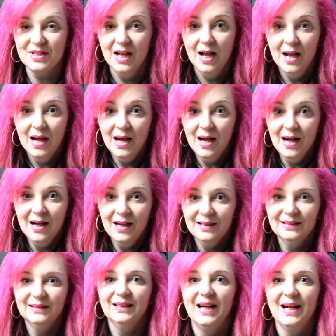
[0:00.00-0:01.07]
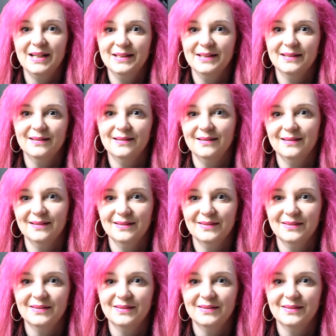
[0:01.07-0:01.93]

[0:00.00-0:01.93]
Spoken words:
I know.